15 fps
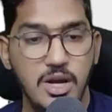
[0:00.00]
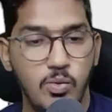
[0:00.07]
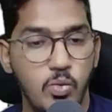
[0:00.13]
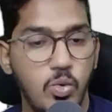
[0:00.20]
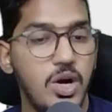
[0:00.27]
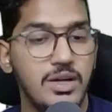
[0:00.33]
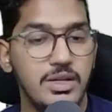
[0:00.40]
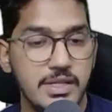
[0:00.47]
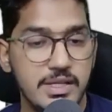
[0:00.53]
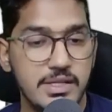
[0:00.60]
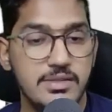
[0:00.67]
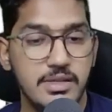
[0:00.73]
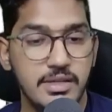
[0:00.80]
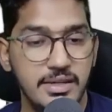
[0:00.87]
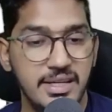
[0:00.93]
What
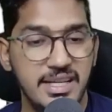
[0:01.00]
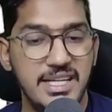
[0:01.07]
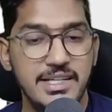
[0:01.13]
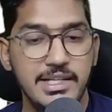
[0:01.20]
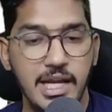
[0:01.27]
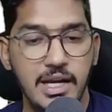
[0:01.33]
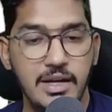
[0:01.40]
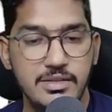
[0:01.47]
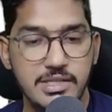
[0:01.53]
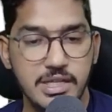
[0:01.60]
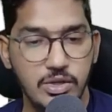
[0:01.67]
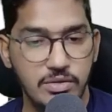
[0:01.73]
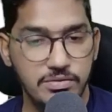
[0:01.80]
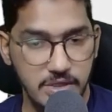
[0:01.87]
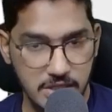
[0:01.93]
is detailed
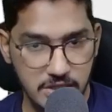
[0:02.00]
set of